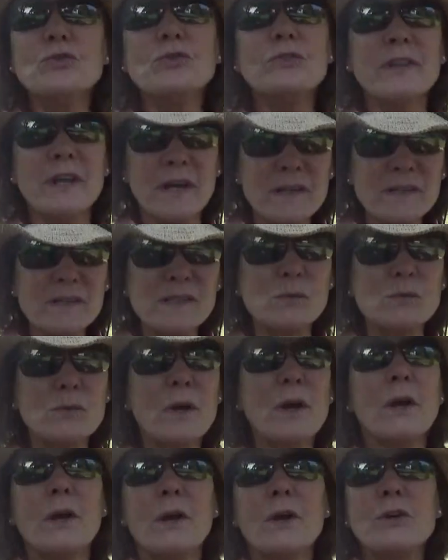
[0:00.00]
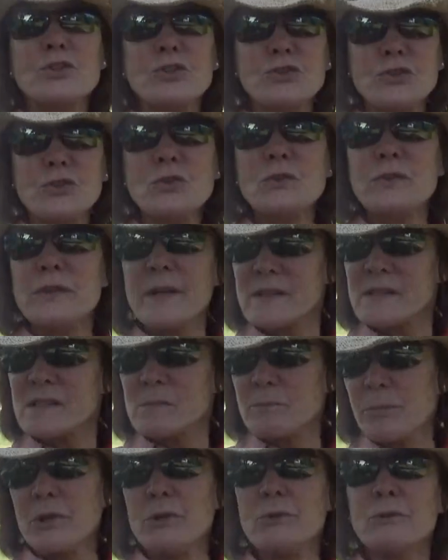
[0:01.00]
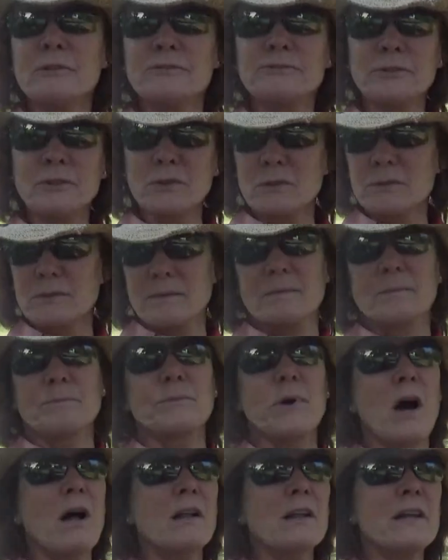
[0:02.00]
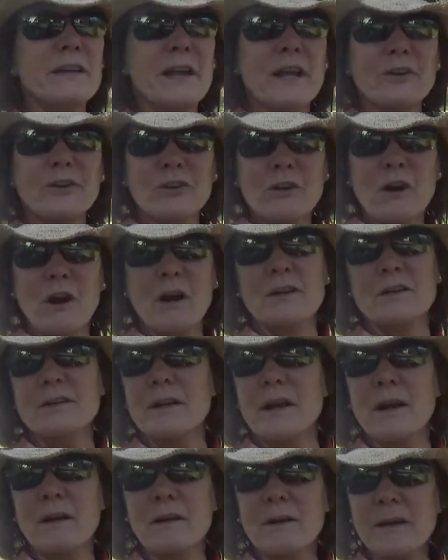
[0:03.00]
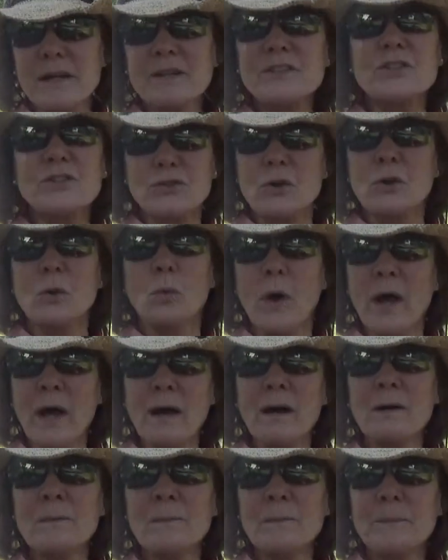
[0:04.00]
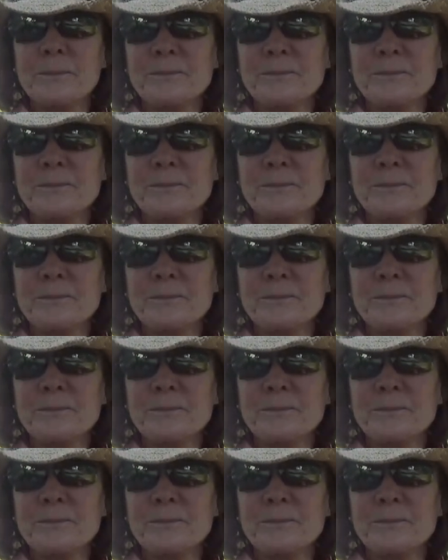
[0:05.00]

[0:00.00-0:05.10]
this beautiful pollinator garden area, to do it well.